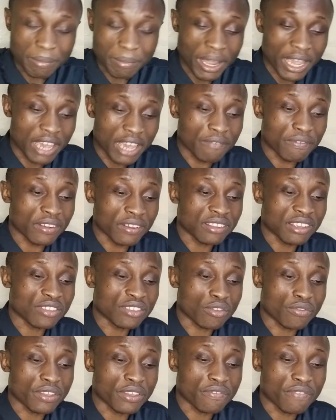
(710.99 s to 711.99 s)
my
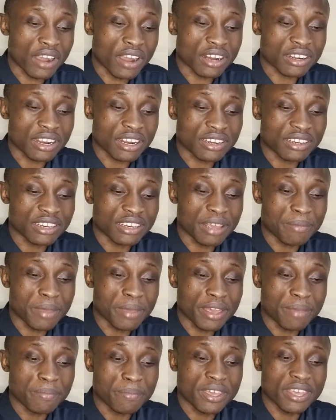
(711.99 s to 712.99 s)
emphasis of the fact that they
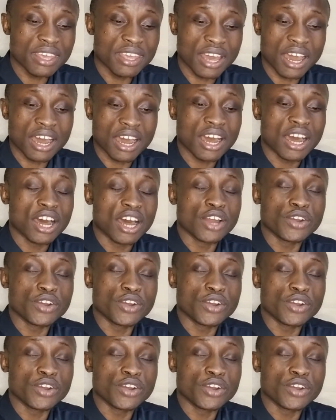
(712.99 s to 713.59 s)
may be here